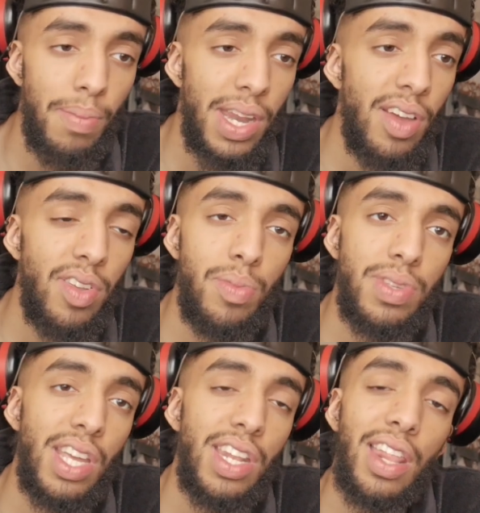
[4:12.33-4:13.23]
many of them
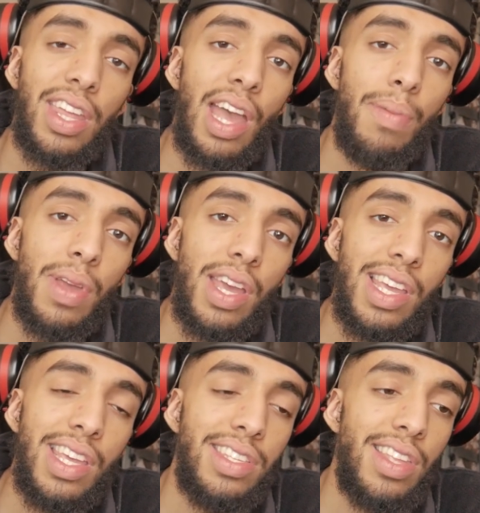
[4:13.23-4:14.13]
say that the gap year
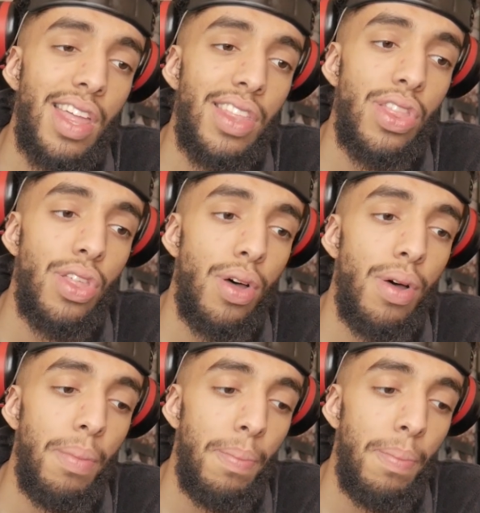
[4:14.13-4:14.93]
is the